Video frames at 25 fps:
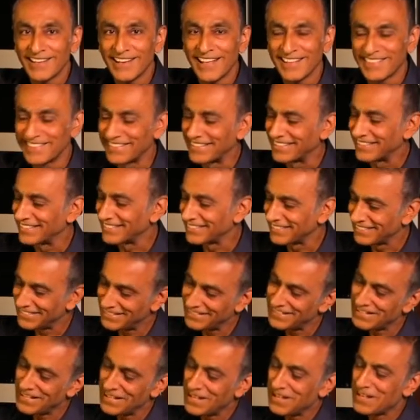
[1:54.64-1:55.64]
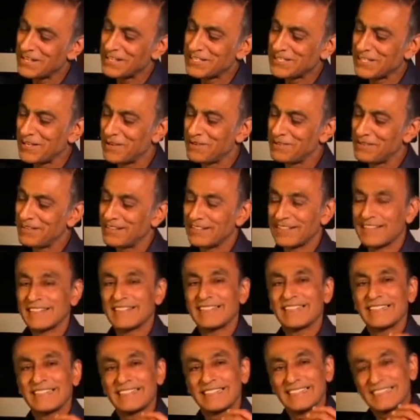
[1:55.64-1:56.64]
Nothing. So
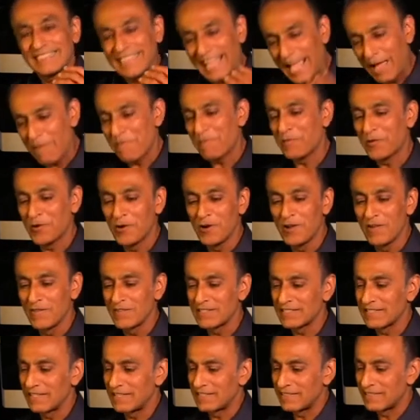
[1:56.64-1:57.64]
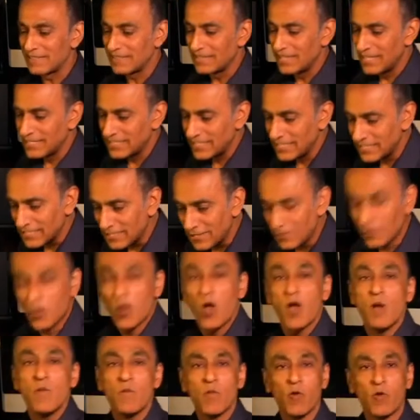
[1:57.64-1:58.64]
that proves that this is
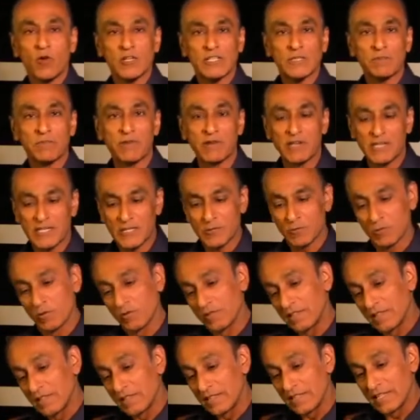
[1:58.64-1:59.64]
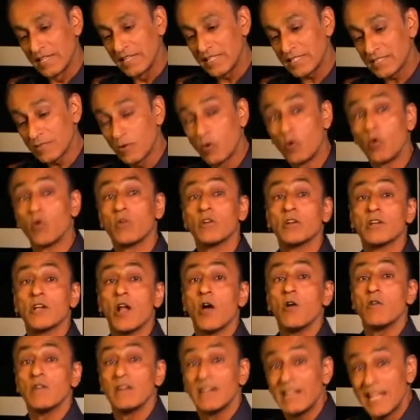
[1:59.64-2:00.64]
no more spiritual than this, or
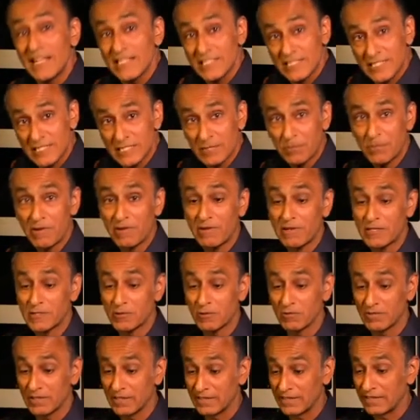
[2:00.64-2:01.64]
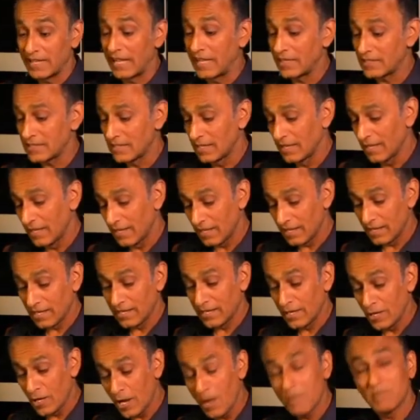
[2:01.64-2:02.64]
no less spiritual than that.
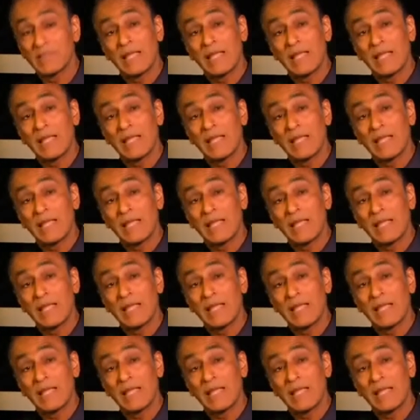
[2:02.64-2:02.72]
And I